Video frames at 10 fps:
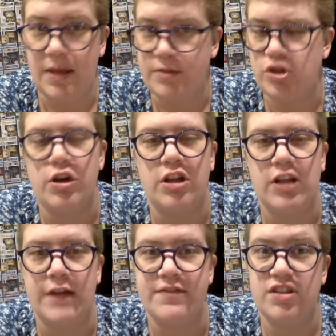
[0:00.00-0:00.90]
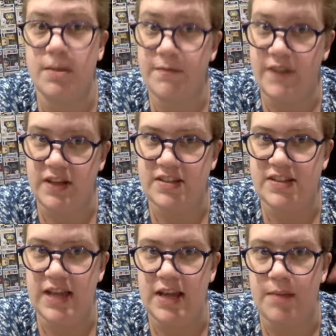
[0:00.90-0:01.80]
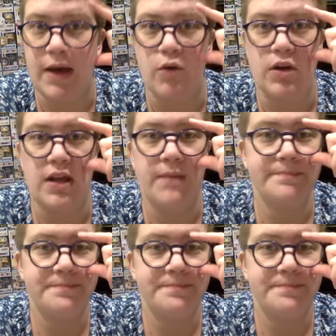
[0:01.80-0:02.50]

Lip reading: I'm sure he'll have something to say about it.